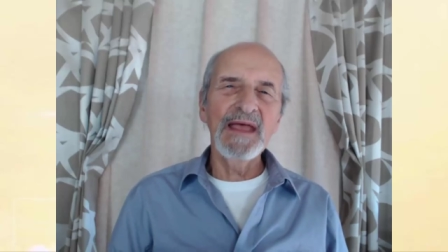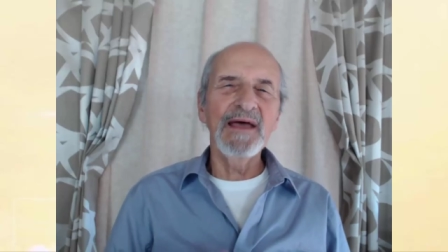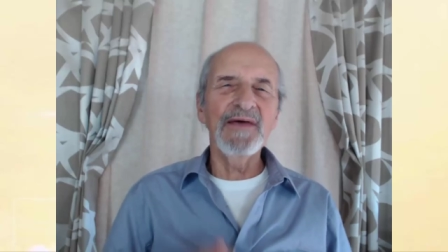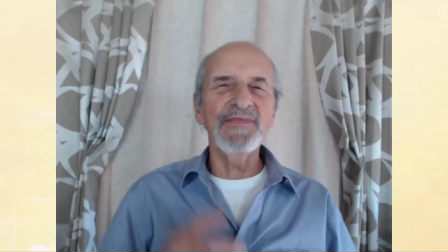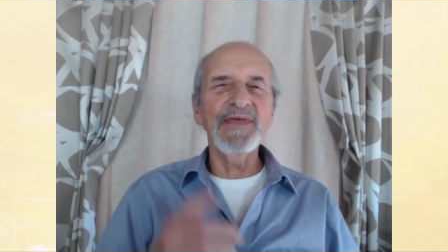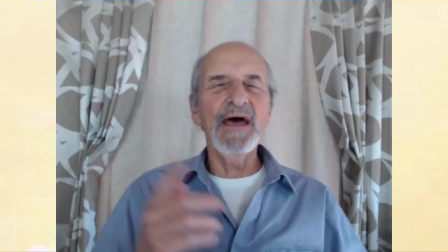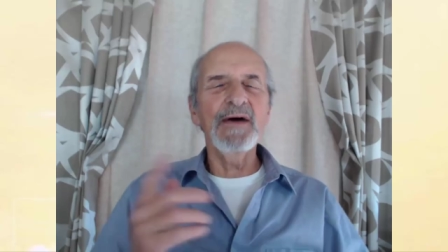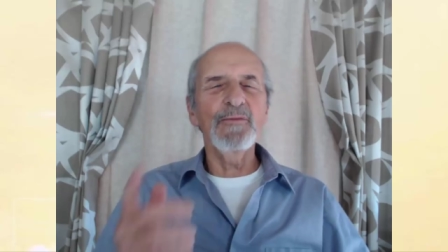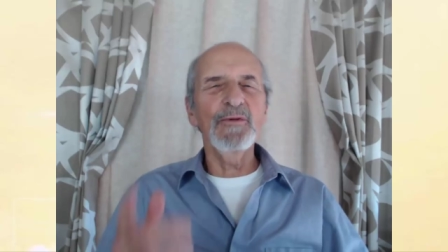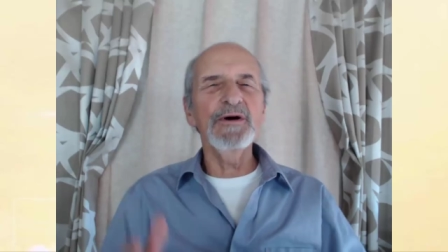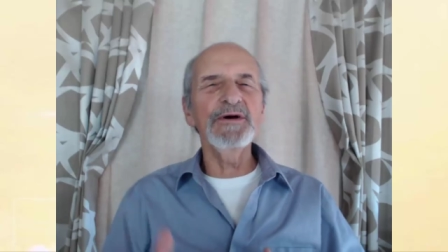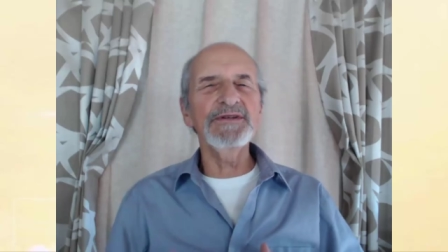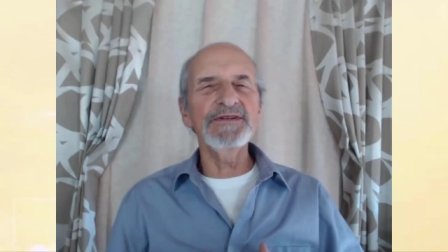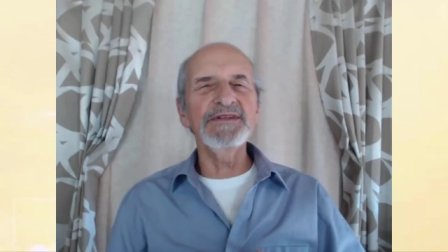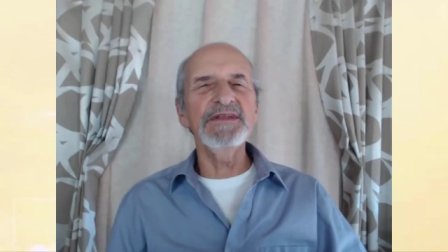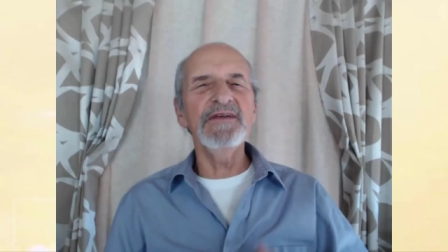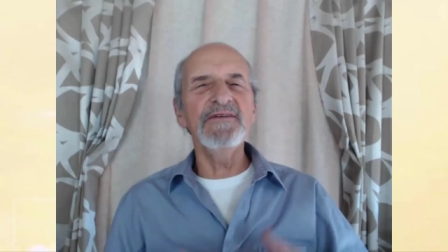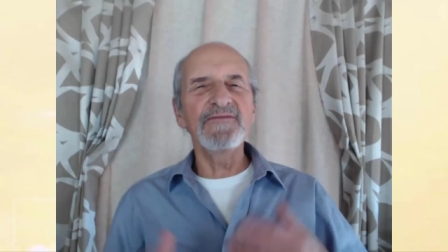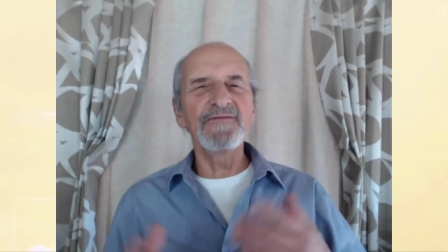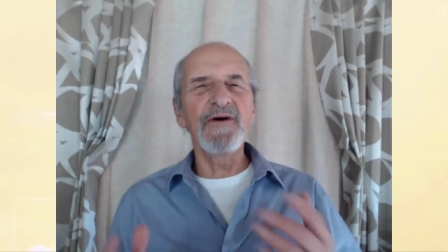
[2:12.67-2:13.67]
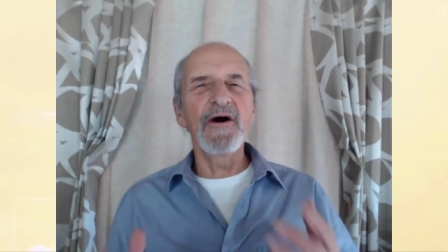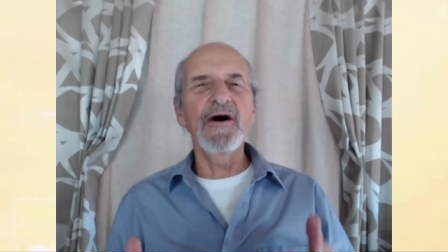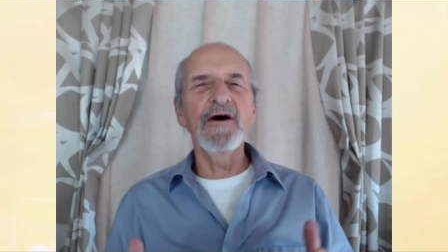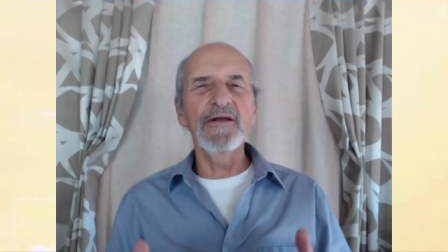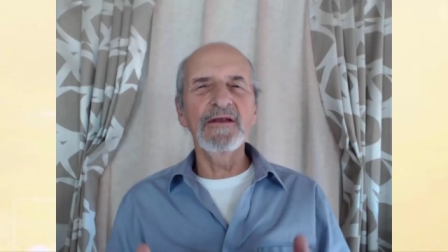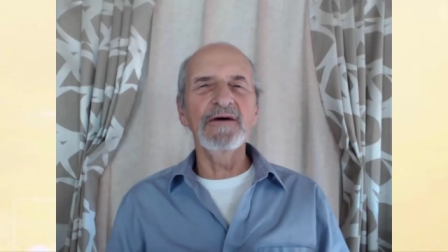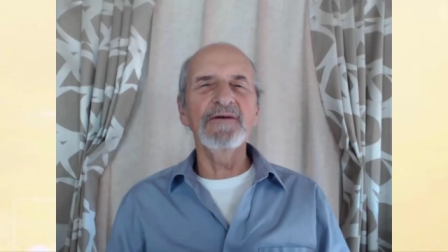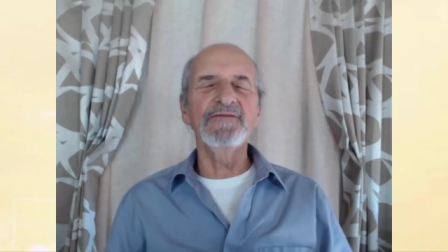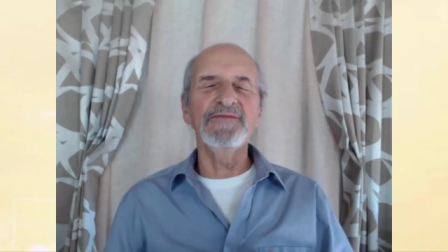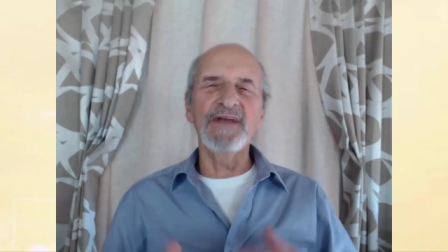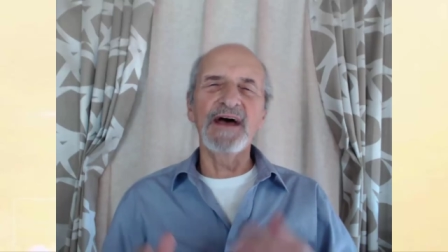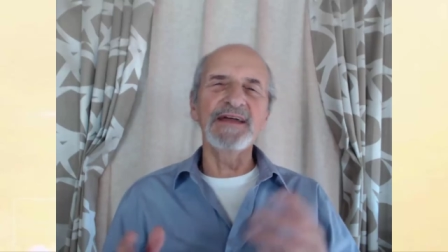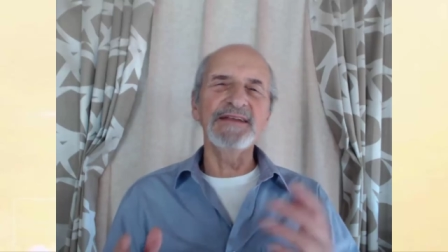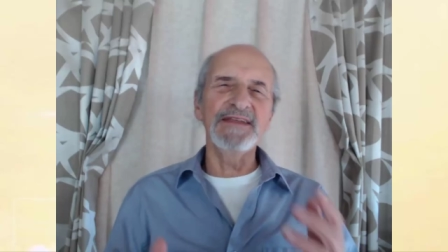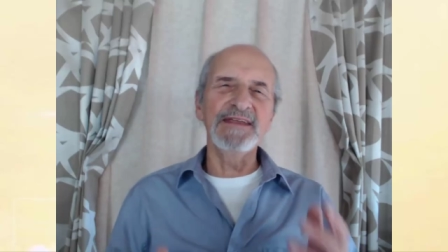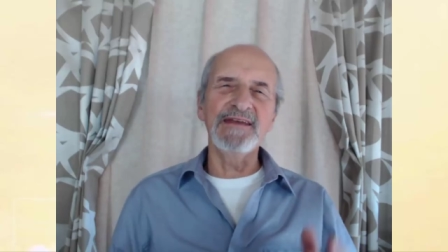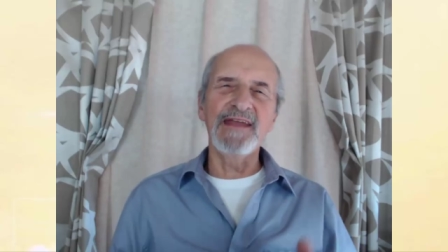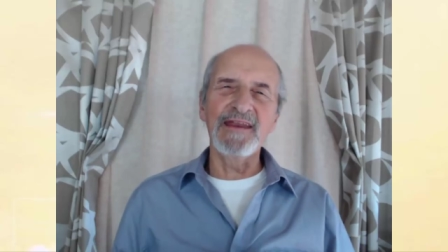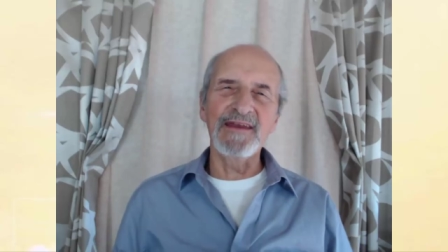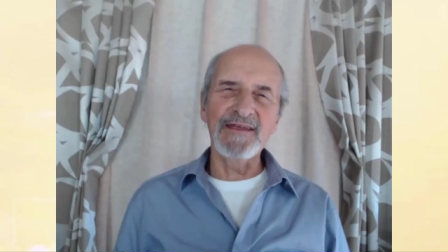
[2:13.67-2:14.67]
And that was the fall of
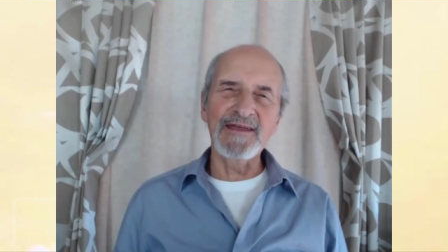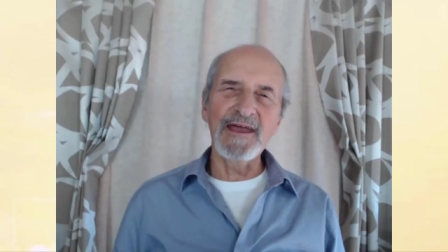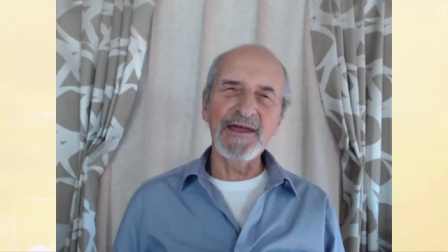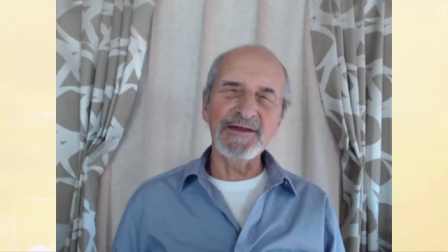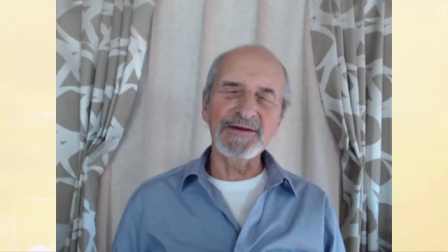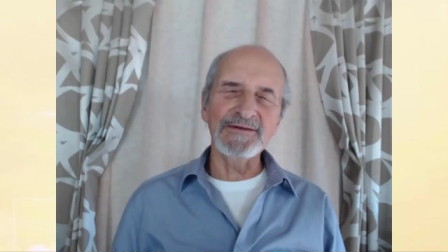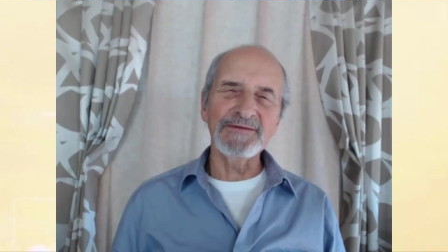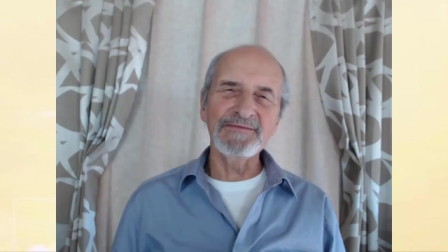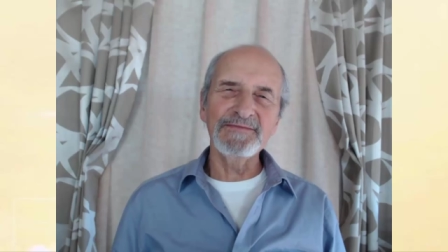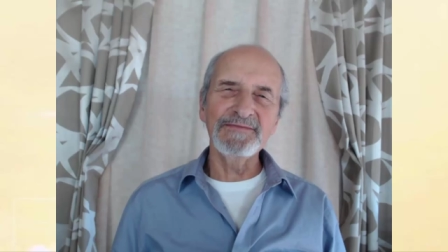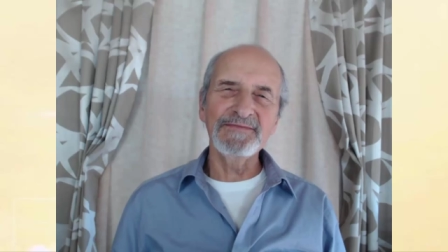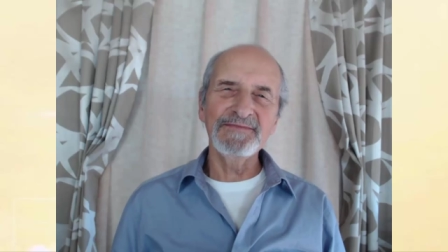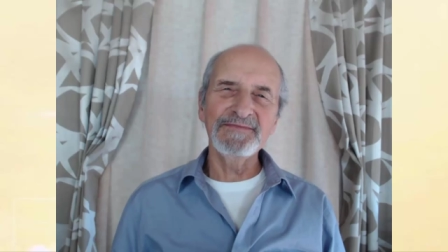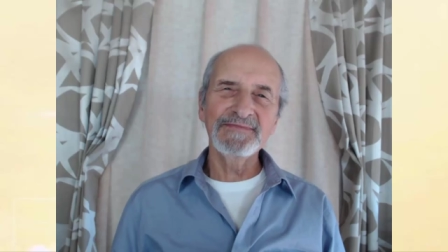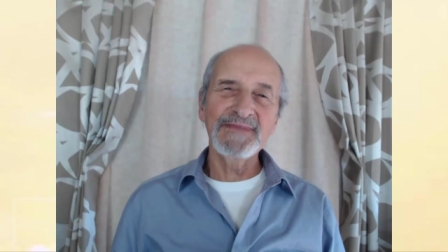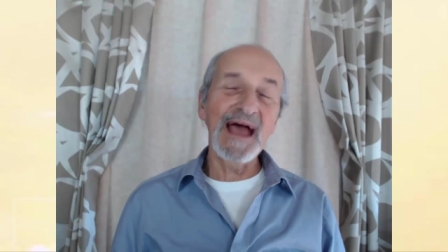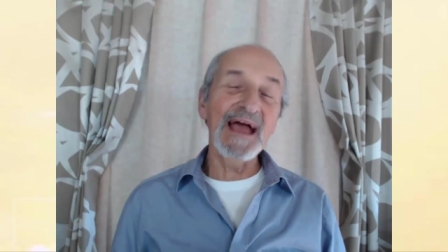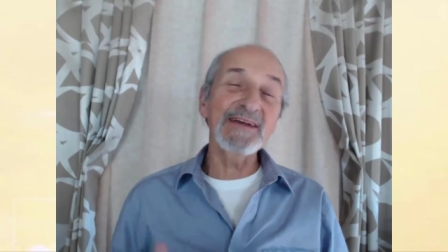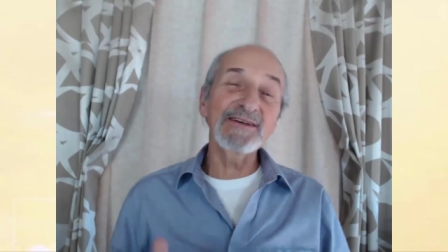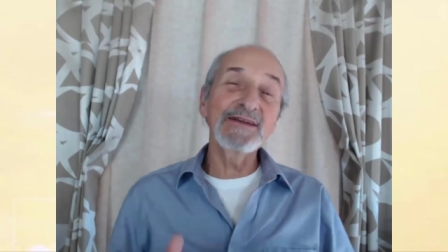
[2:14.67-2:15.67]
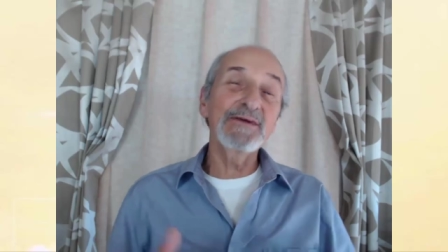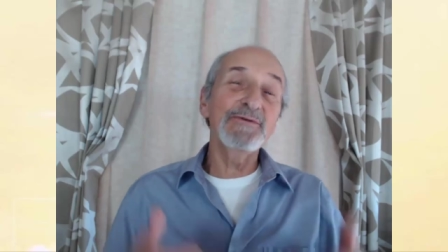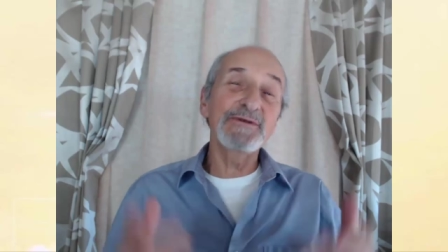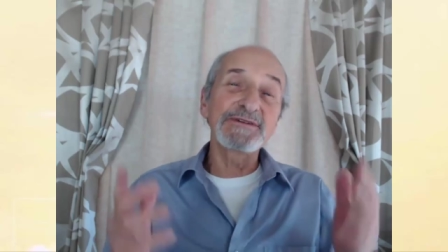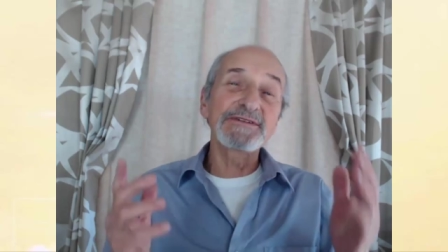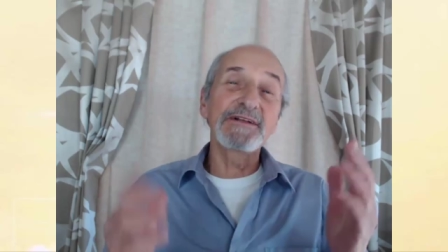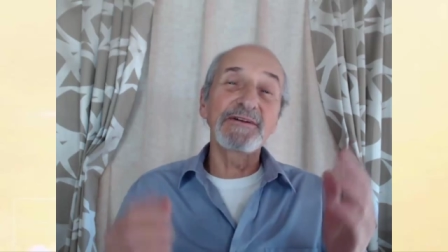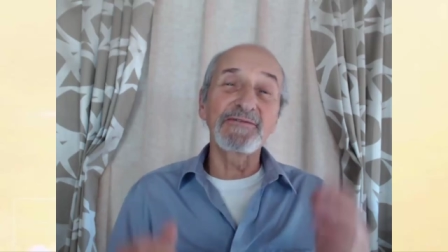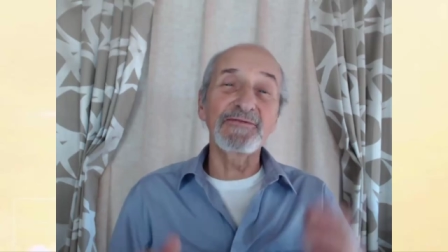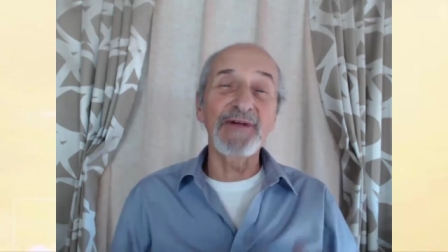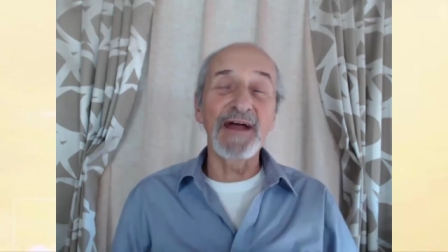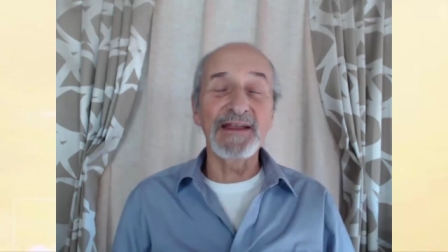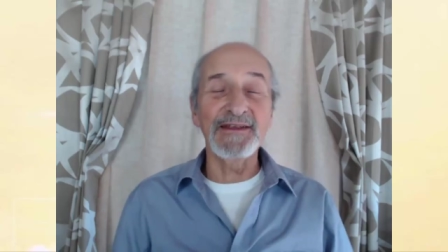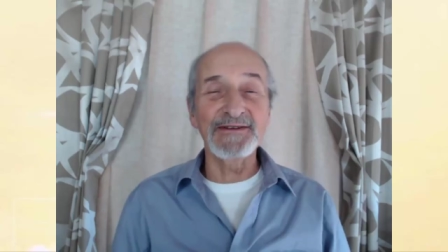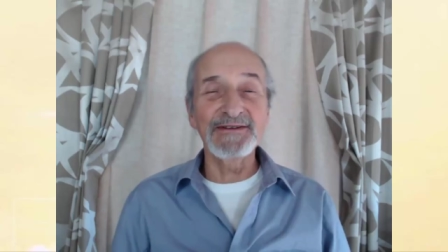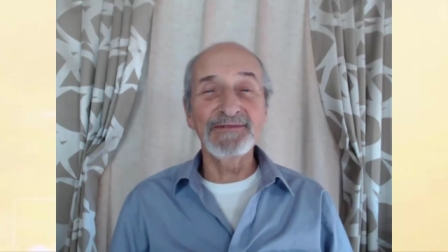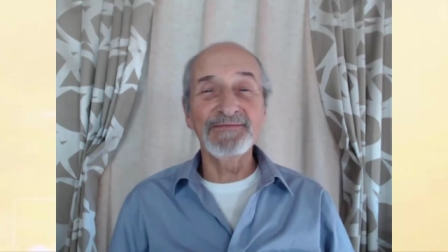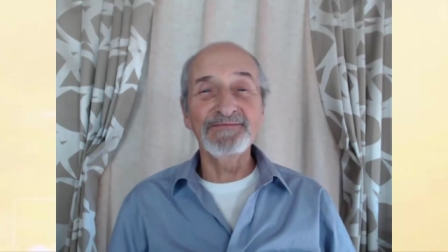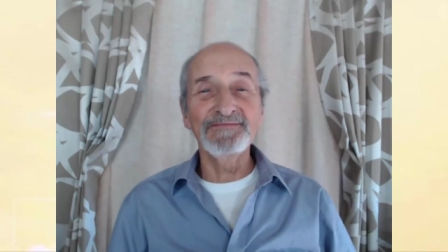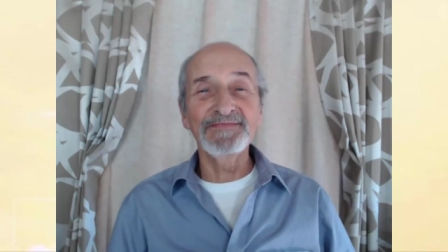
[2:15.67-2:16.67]
1988. Actually, we're still
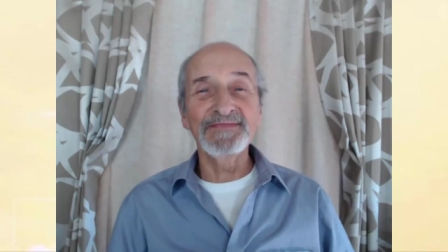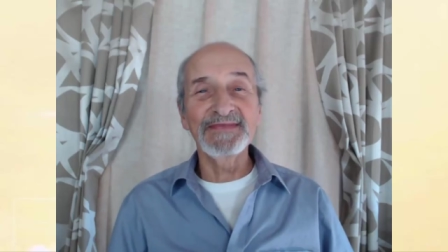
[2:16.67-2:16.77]
friends.